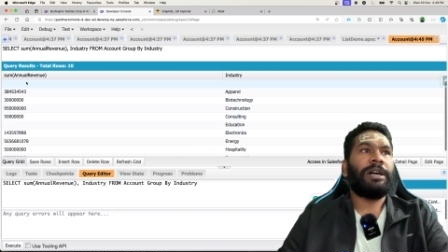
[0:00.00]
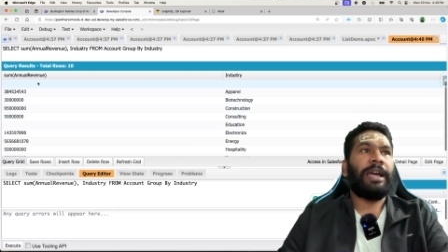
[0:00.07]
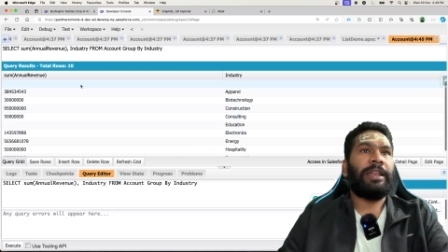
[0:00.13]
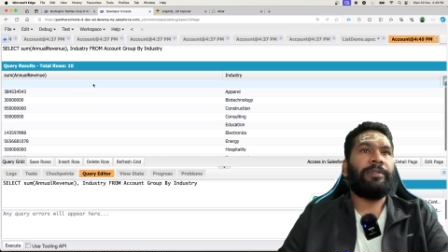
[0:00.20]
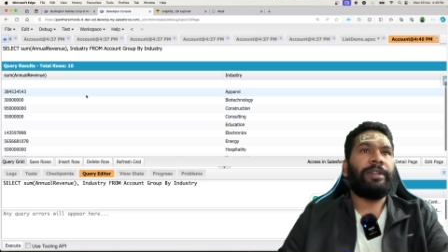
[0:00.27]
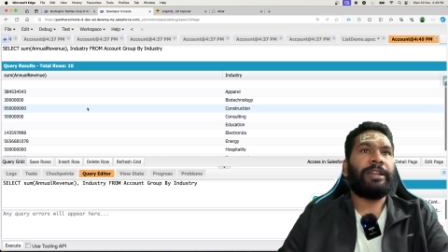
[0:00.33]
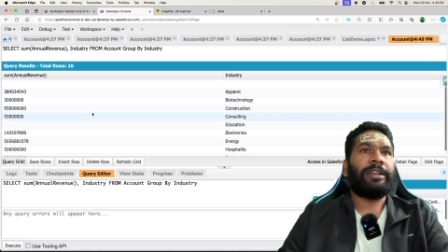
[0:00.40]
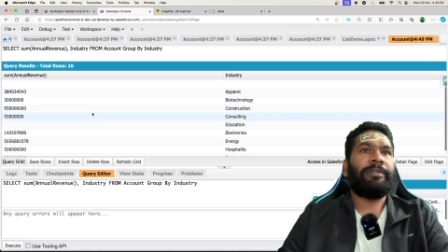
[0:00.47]

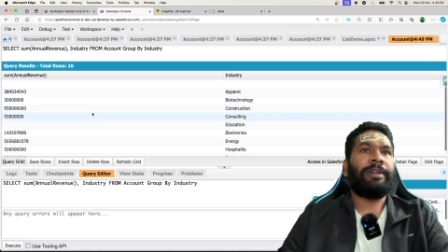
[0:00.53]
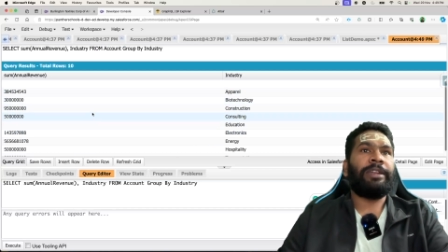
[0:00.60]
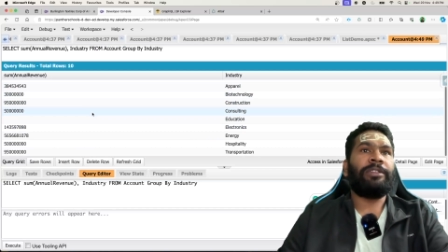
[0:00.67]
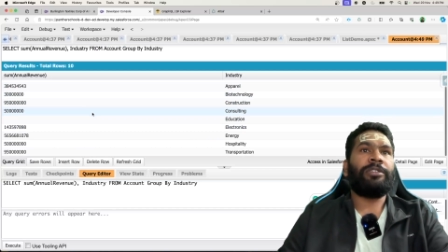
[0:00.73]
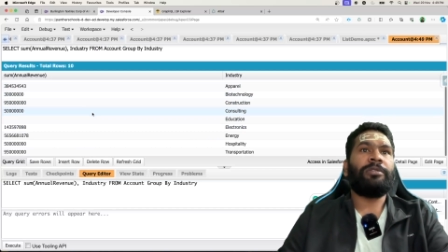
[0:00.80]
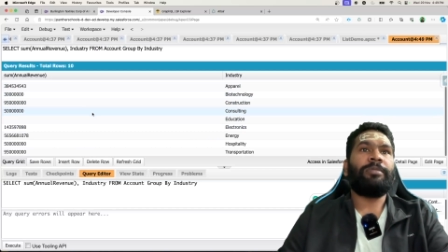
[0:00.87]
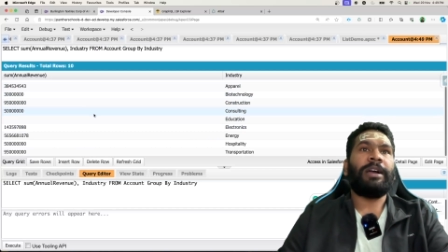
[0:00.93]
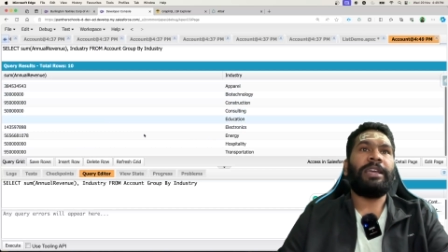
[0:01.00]
annual
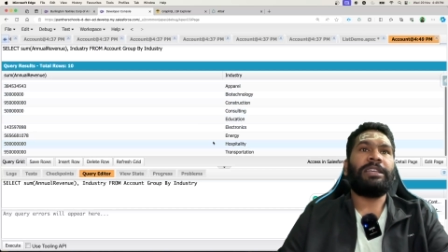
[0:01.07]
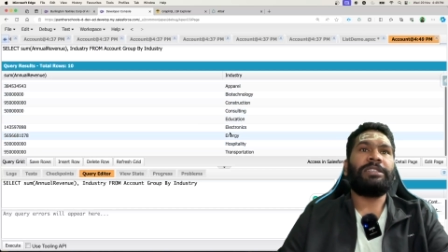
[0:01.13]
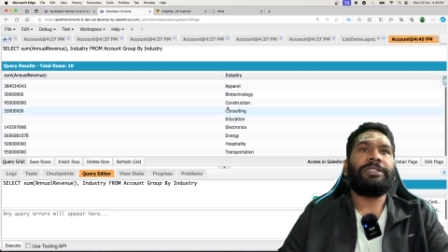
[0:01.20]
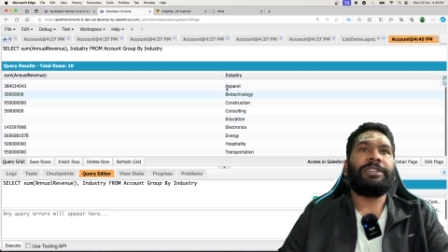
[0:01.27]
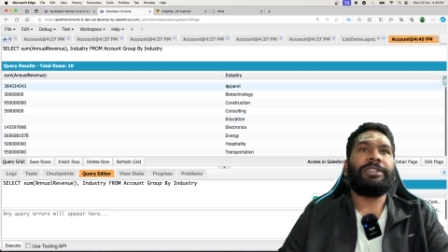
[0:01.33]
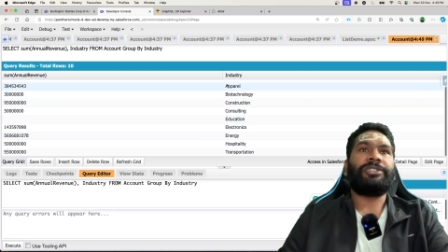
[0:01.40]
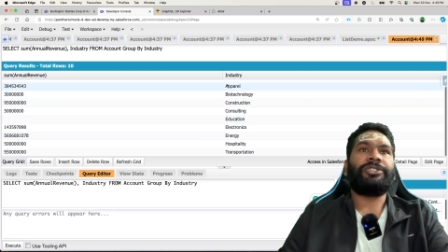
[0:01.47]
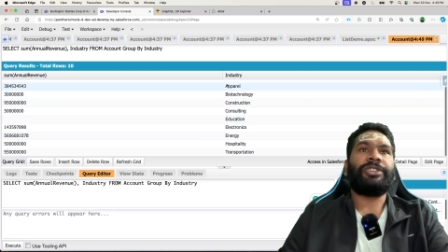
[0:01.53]
revenue by
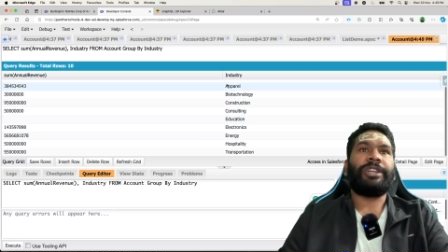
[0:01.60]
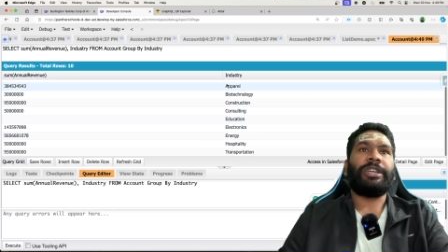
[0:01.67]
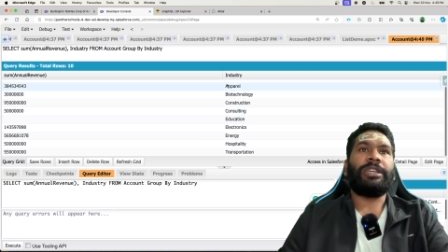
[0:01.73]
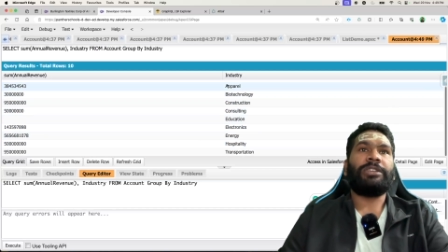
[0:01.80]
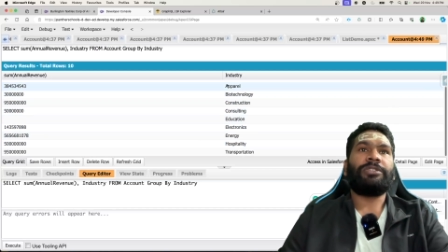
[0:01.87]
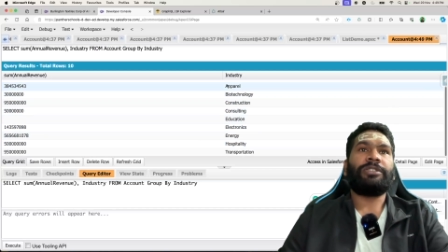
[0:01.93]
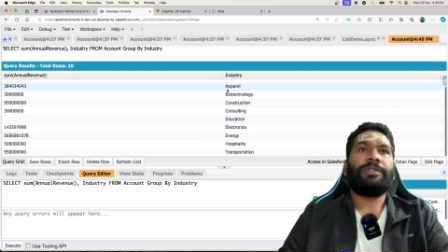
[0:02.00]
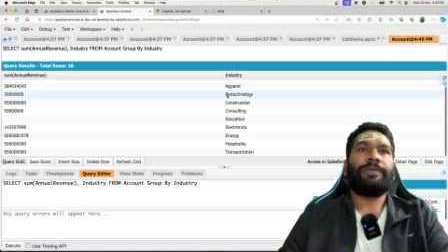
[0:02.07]
industry
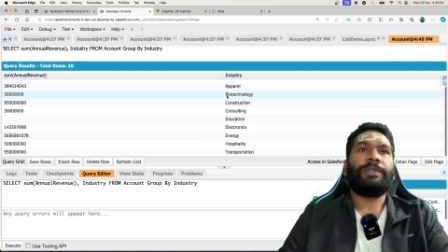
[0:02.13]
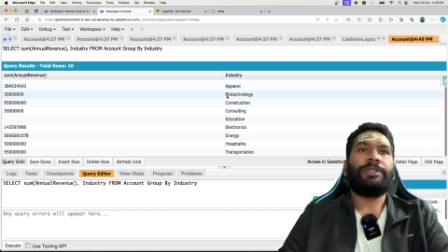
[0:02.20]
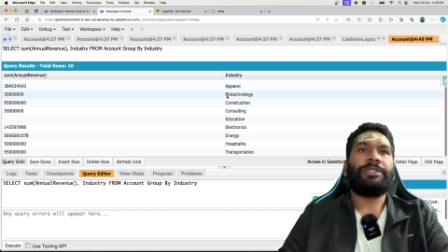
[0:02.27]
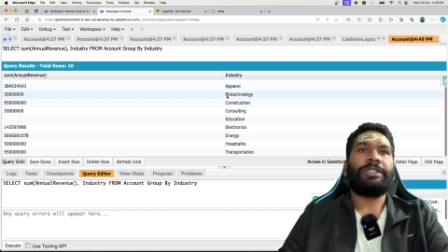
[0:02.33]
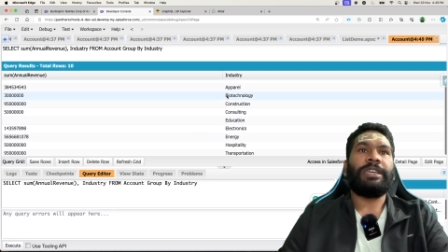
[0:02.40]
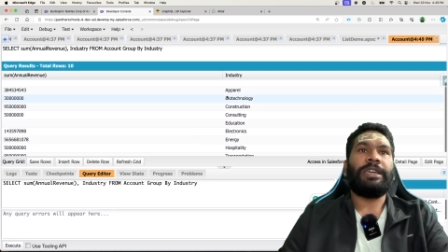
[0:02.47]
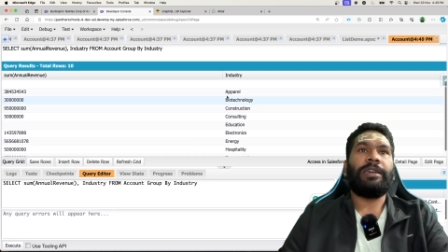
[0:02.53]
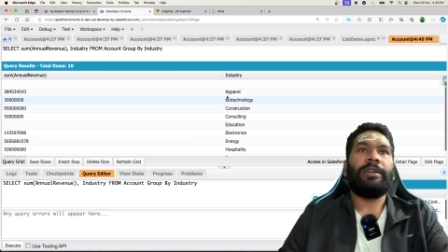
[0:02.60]
so if you
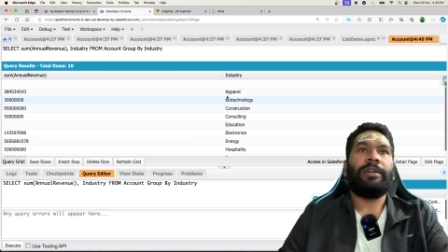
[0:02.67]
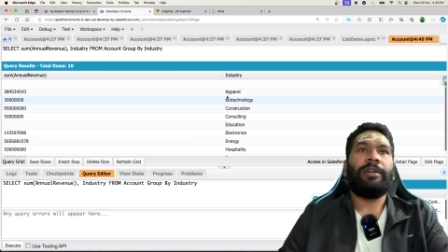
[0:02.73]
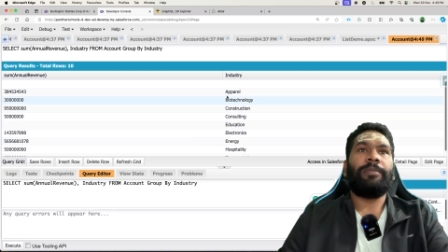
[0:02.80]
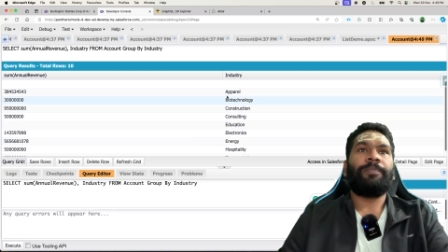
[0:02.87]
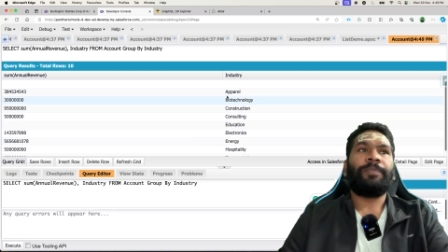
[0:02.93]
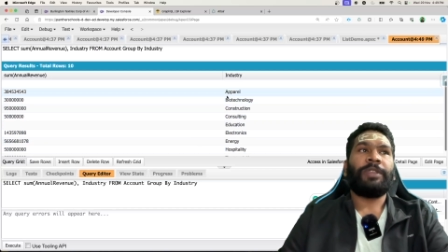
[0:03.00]
see here